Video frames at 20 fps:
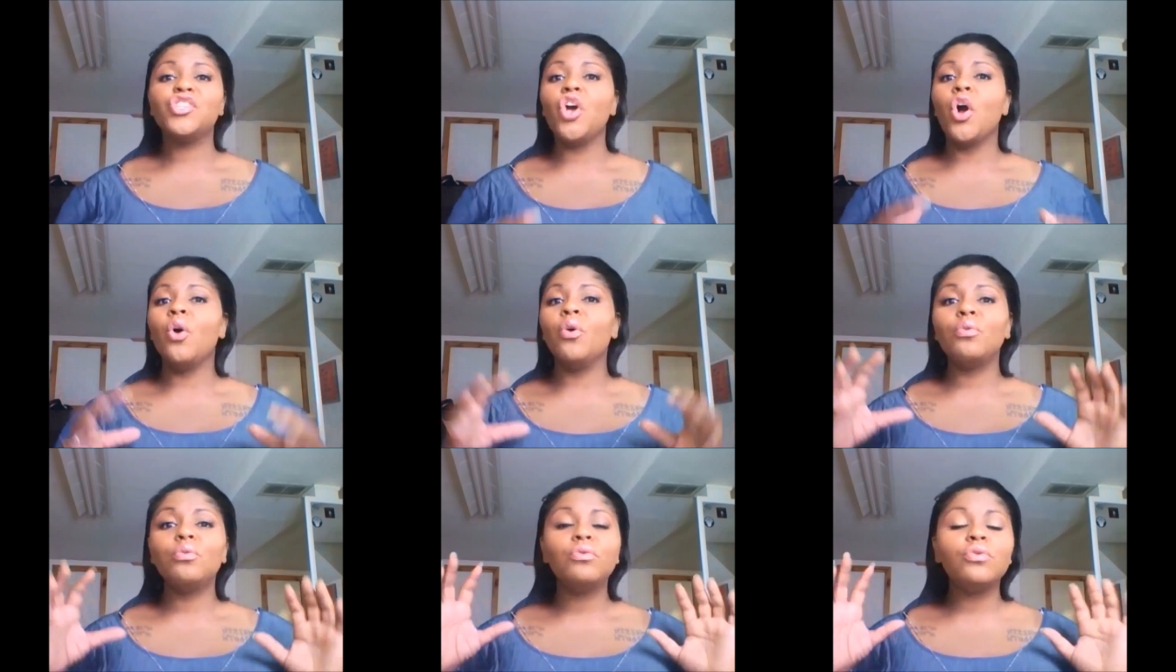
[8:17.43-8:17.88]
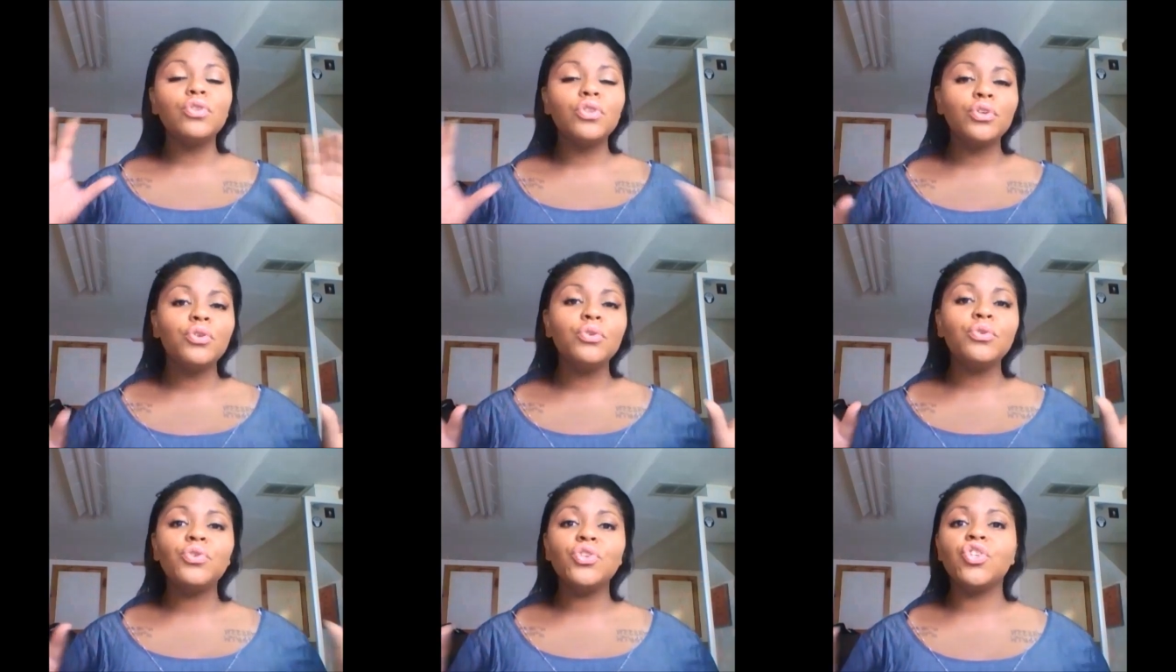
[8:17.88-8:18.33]
Don't
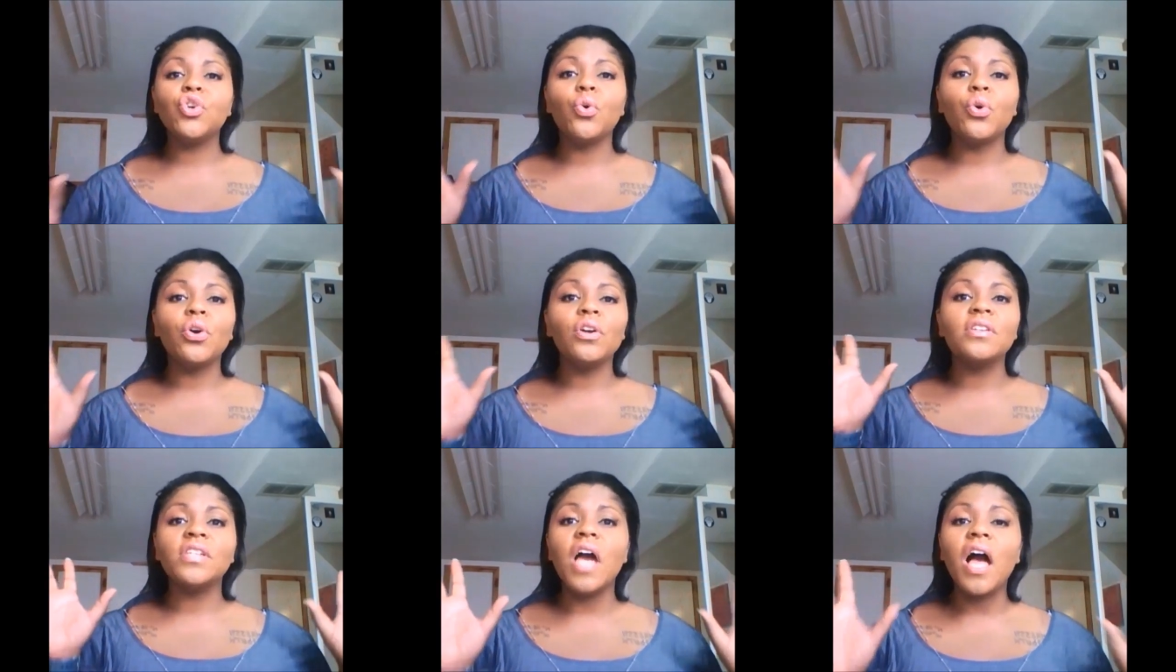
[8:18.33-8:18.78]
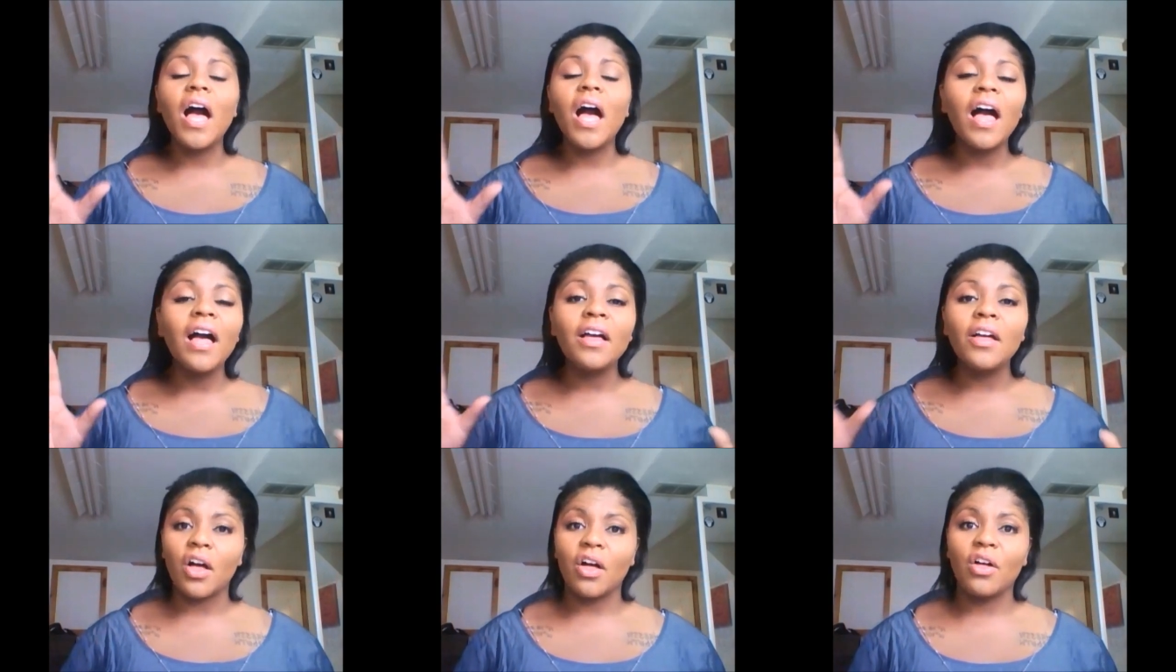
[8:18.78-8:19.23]
lose your
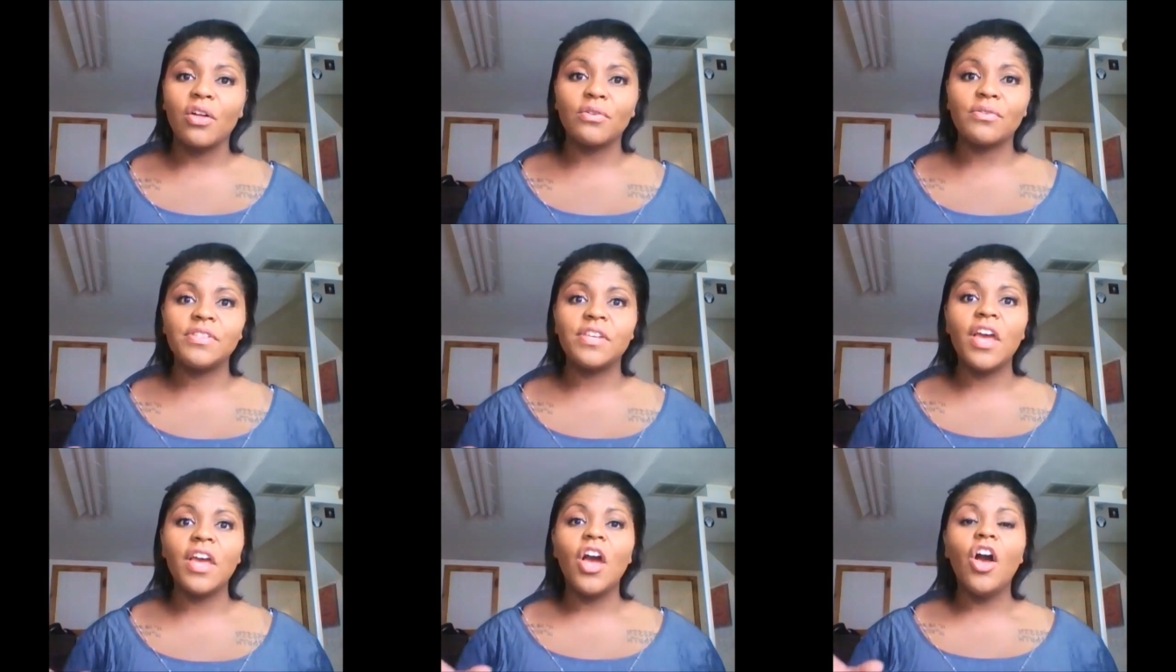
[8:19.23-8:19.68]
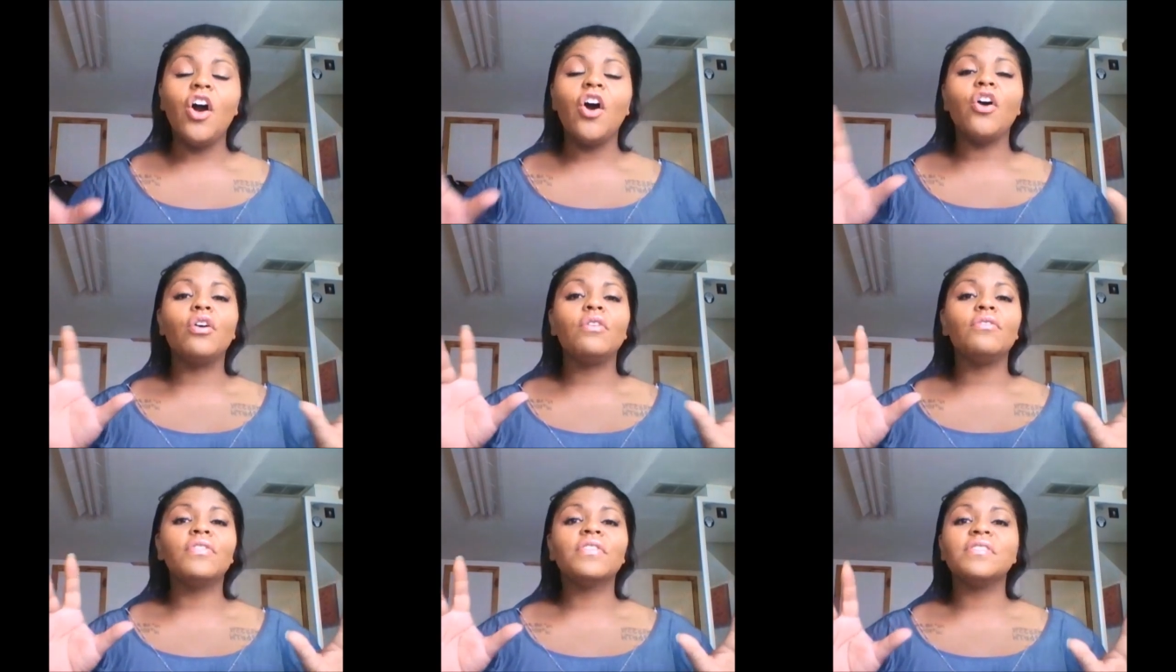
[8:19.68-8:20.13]
tacos
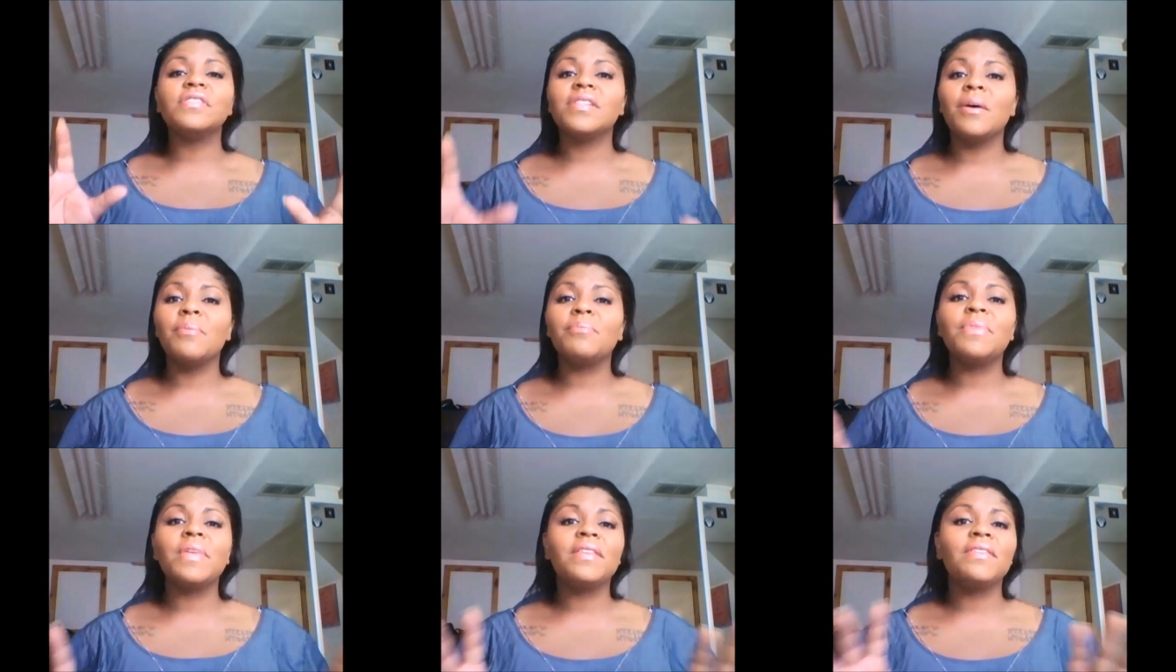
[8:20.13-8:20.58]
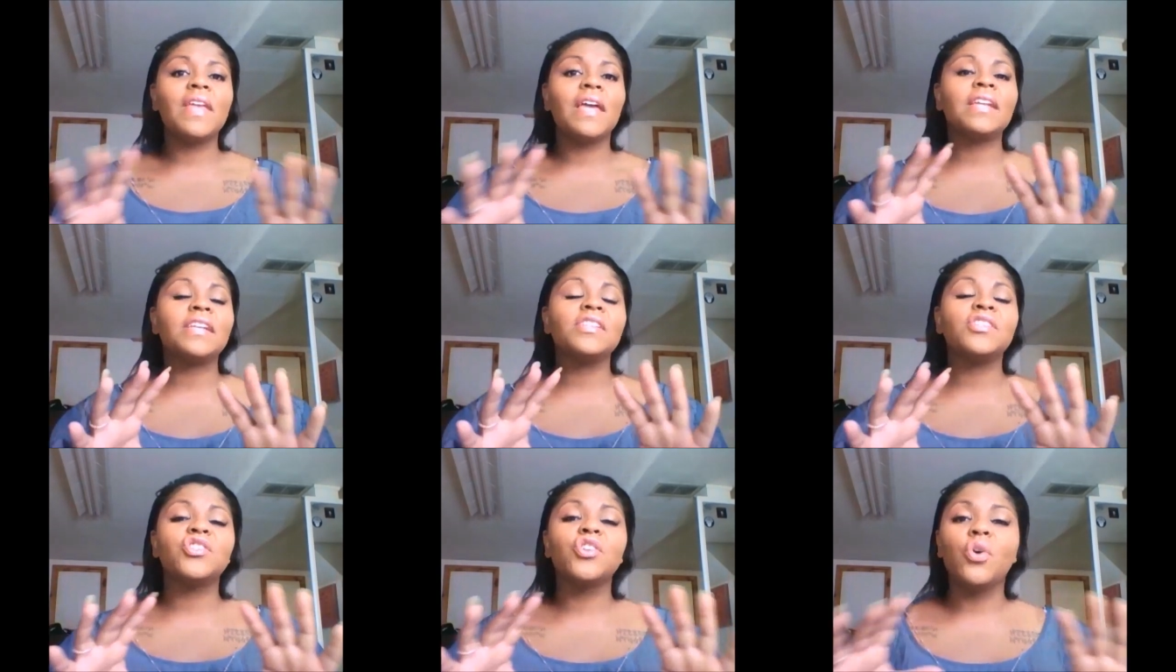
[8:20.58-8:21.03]
over something that
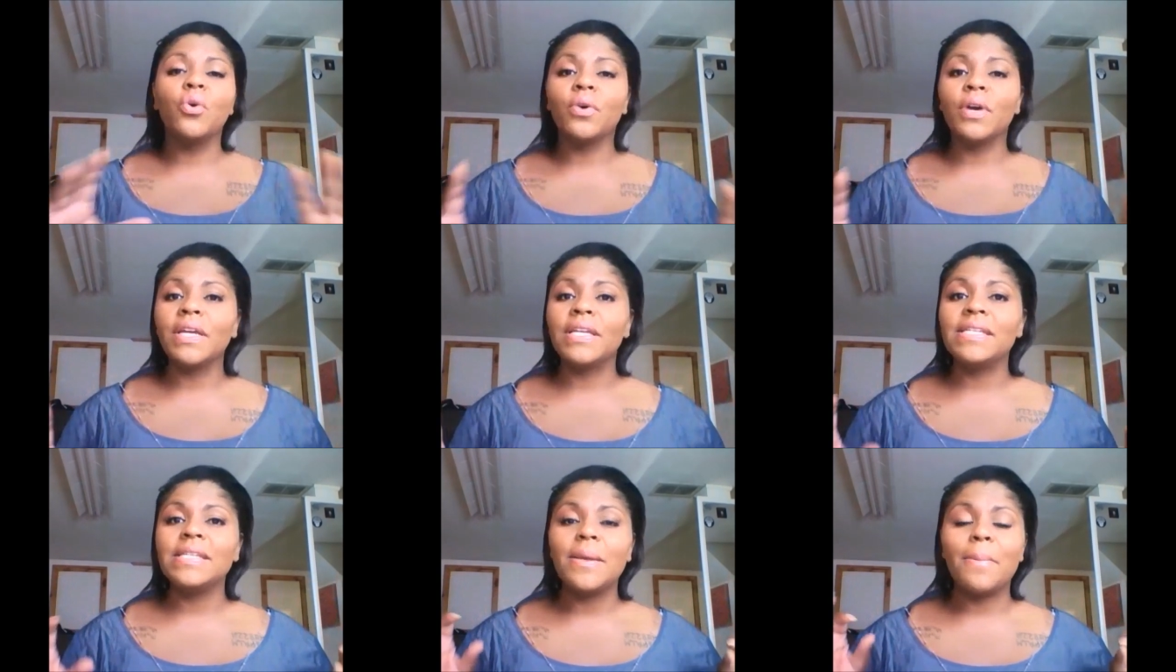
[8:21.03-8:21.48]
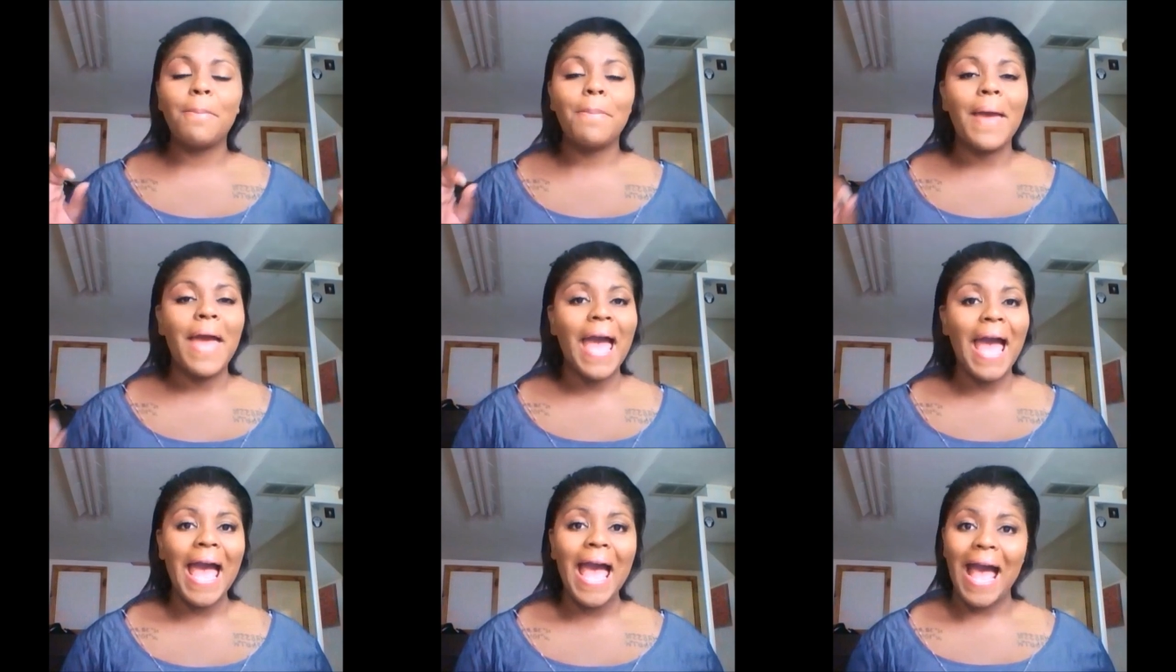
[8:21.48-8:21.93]
is going to
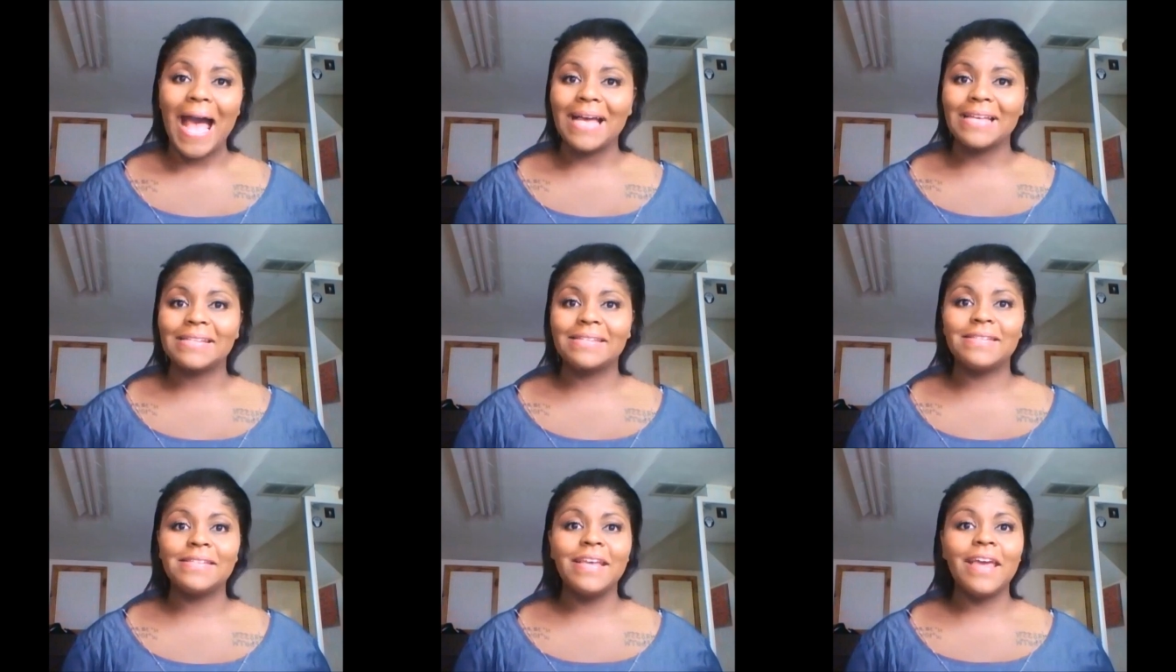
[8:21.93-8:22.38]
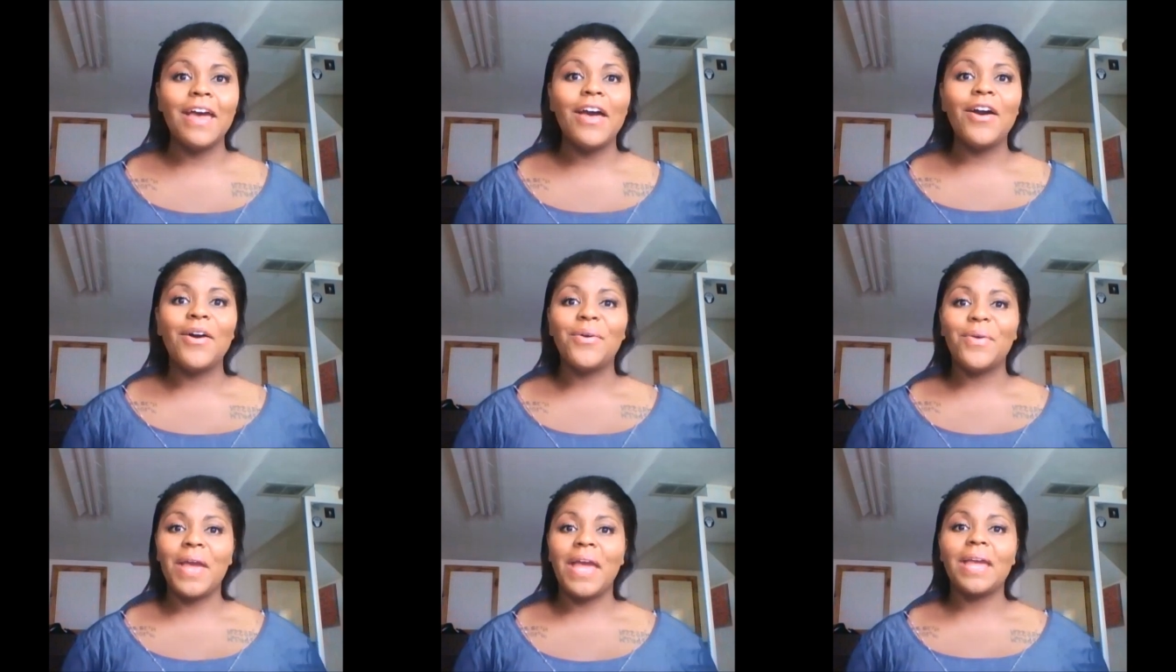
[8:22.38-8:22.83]
pass,
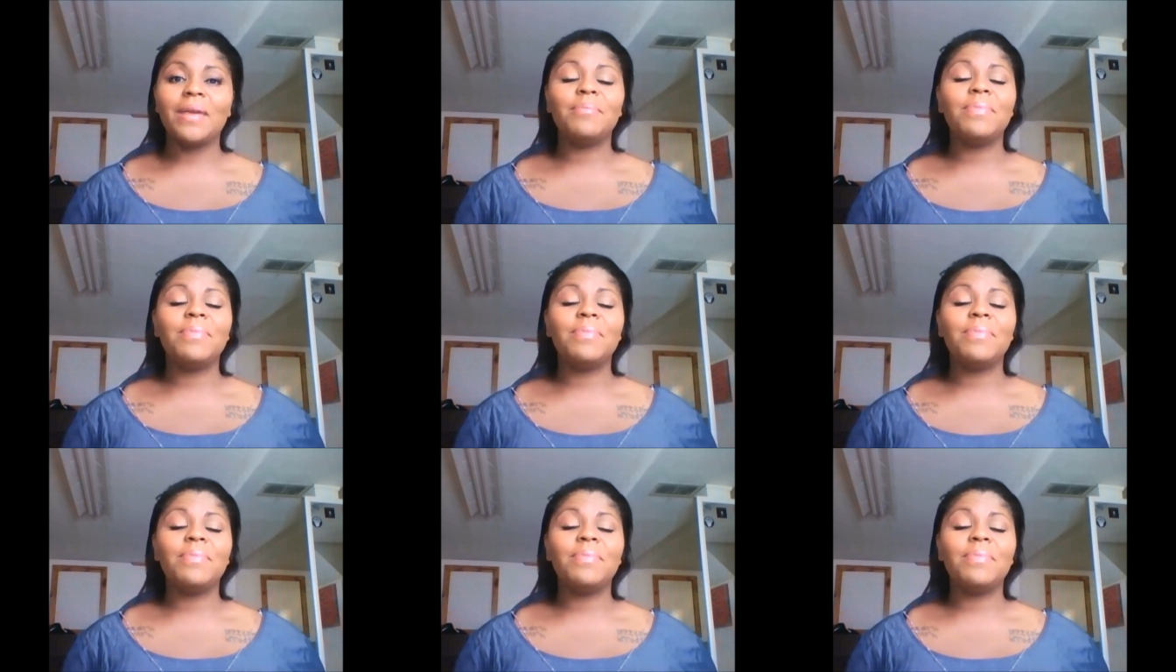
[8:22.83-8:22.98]
okay?